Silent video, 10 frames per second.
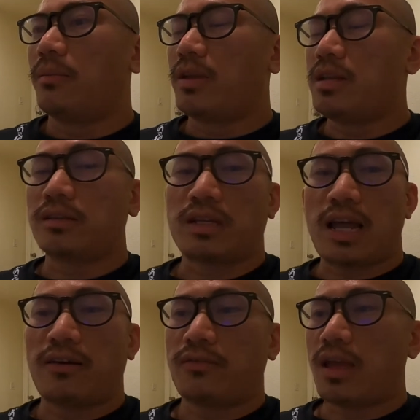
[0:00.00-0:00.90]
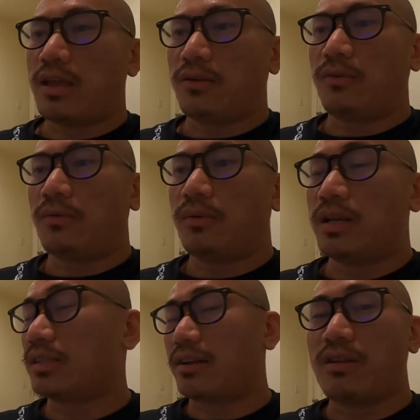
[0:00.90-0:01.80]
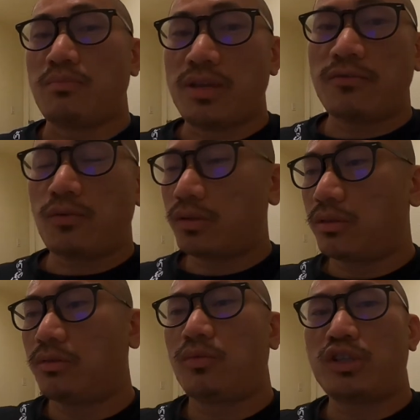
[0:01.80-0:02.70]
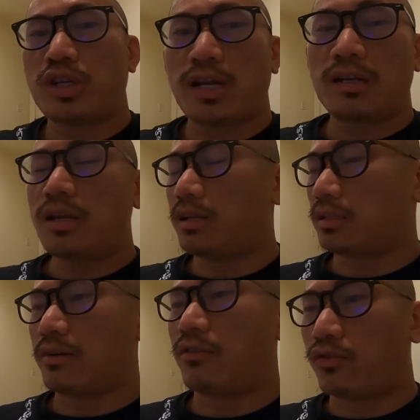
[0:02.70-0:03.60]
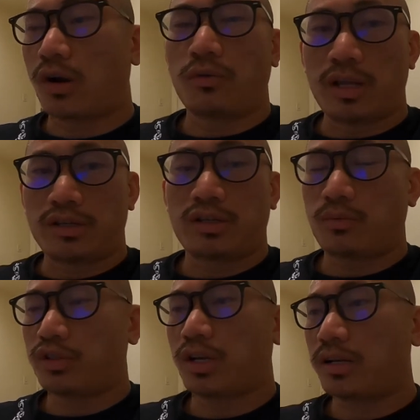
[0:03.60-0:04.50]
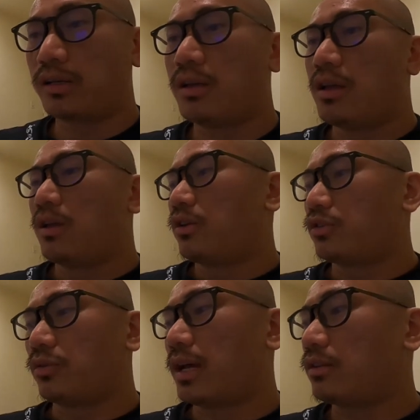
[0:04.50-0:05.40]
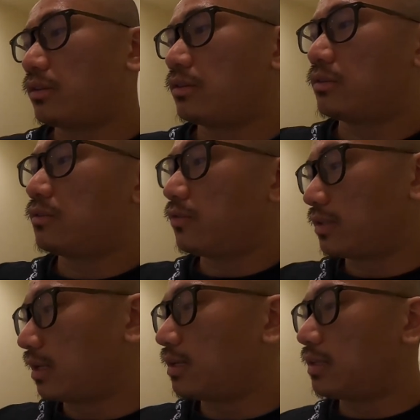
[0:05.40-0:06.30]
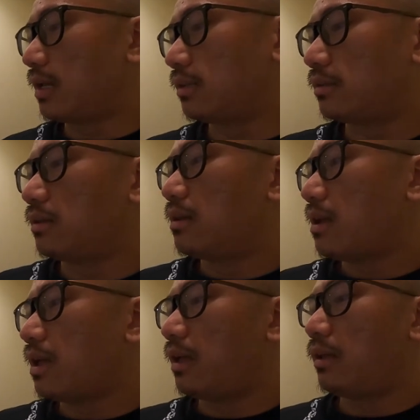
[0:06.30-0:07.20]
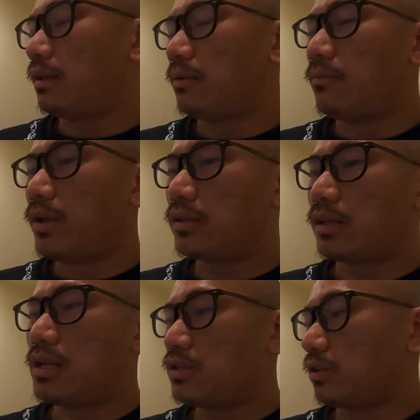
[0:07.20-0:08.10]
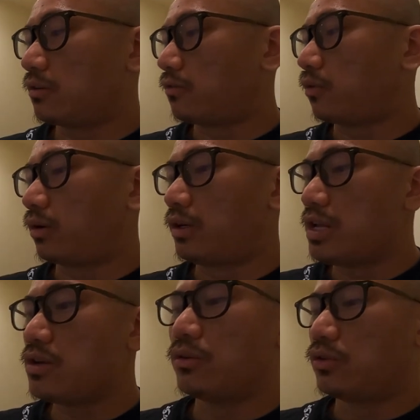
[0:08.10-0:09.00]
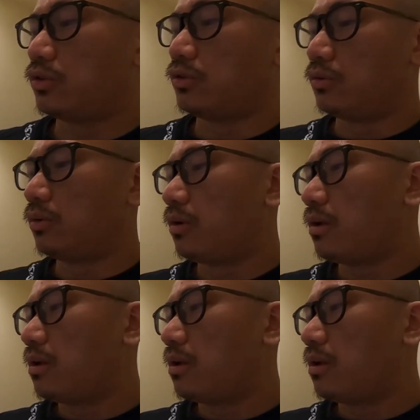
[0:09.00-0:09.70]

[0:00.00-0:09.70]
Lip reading: He doesn't have any beef with China. He doesn't have a fraught relationship with China. So that just facilitates and makes it easier for NIO to